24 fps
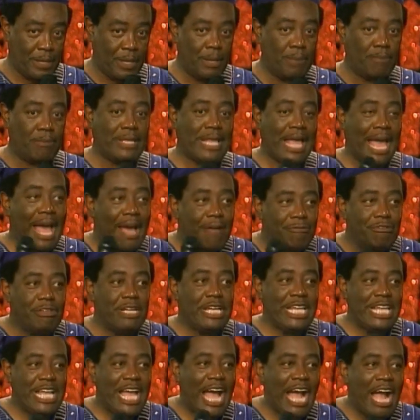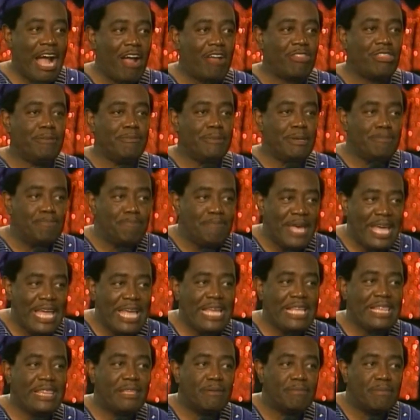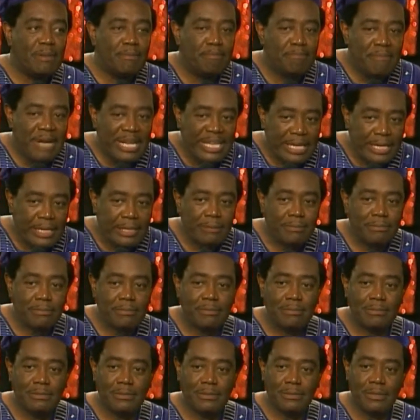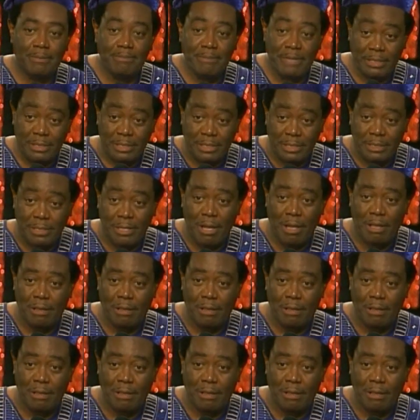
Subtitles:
But after he hired them and paid them the money, the $1 million,